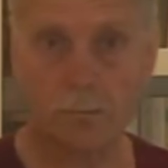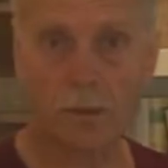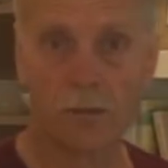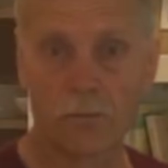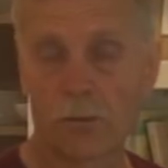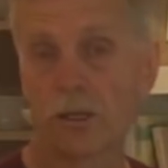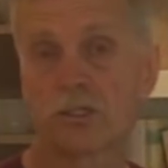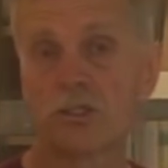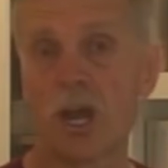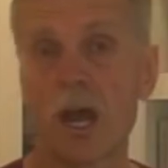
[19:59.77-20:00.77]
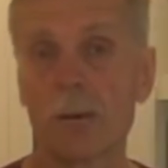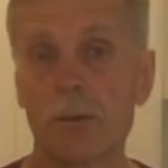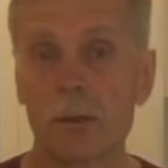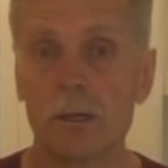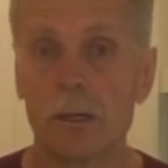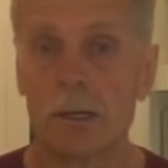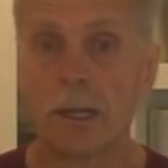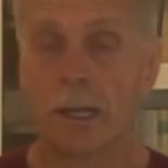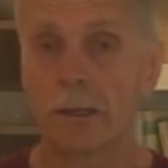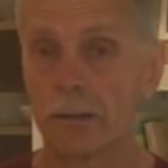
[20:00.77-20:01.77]
for this job.
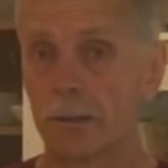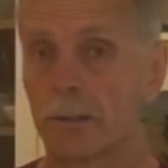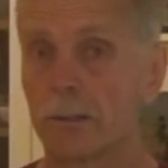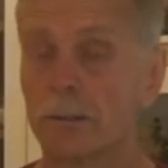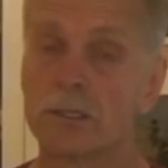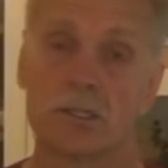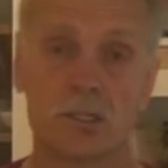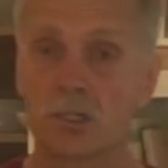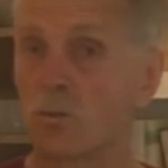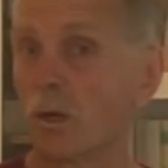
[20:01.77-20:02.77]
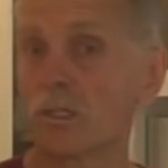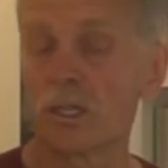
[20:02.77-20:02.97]
And this is just one